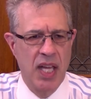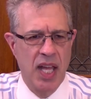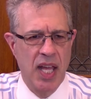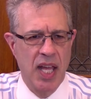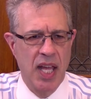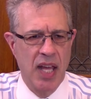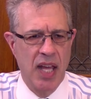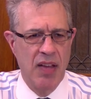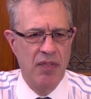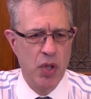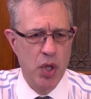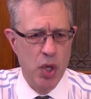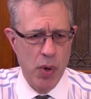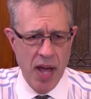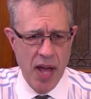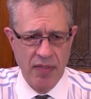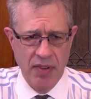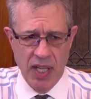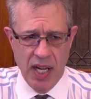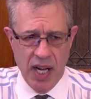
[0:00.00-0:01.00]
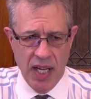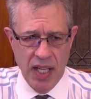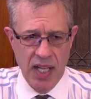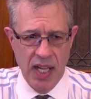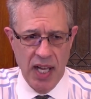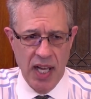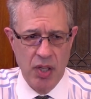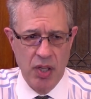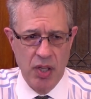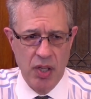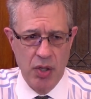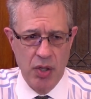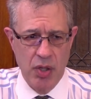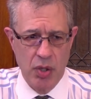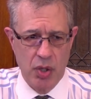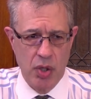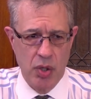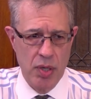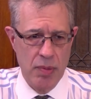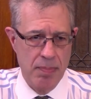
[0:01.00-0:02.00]
If you have a colleague who
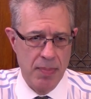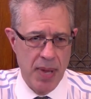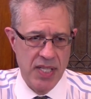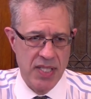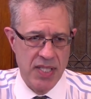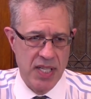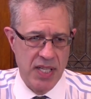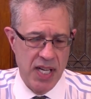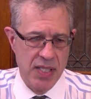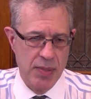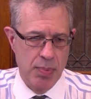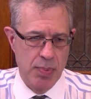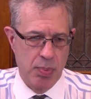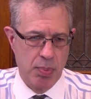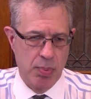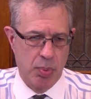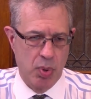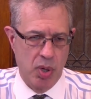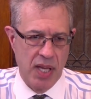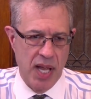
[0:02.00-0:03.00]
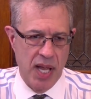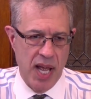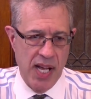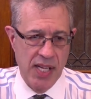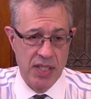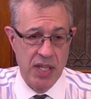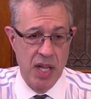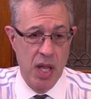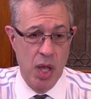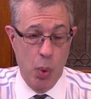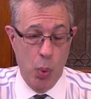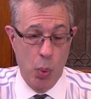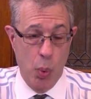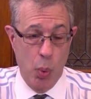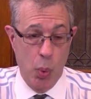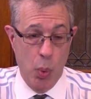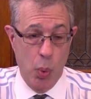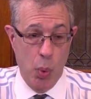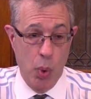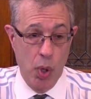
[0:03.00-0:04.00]
couldn't make today's broadcast,
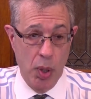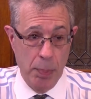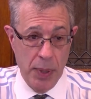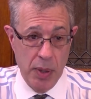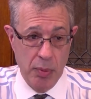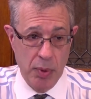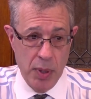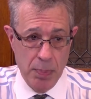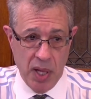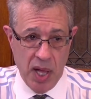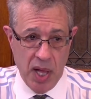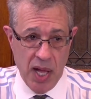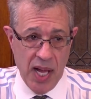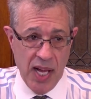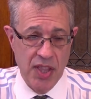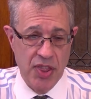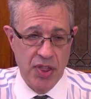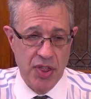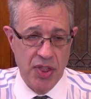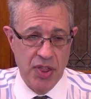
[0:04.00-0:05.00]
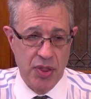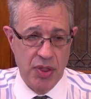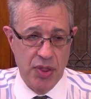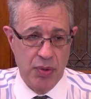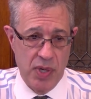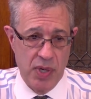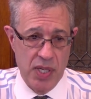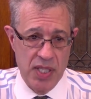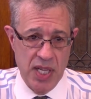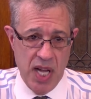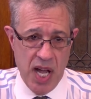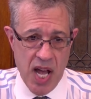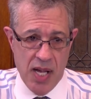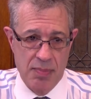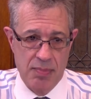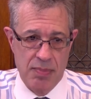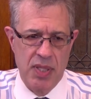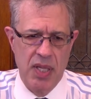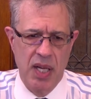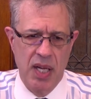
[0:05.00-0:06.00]
we'll be replaying it 3
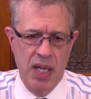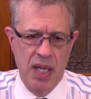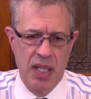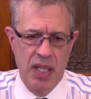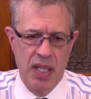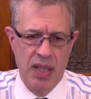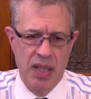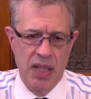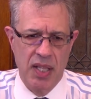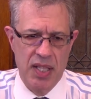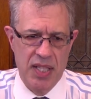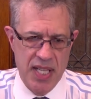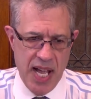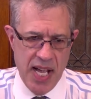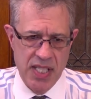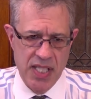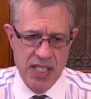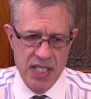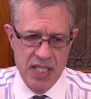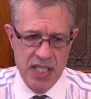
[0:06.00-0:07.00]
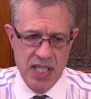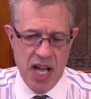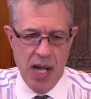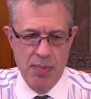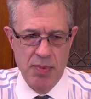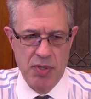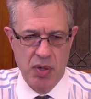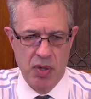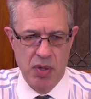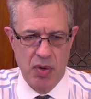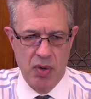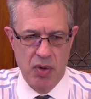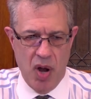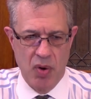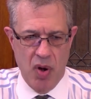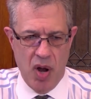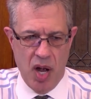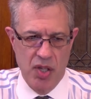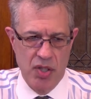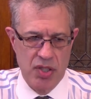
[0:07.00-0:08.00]
times. The dates and times are
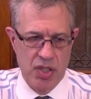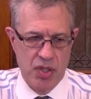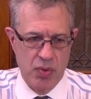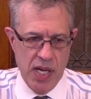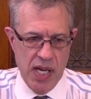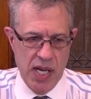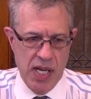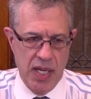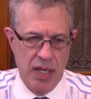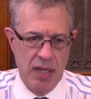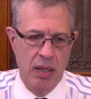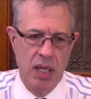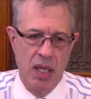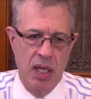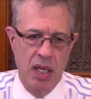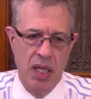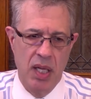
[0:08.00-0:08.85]
on your screen.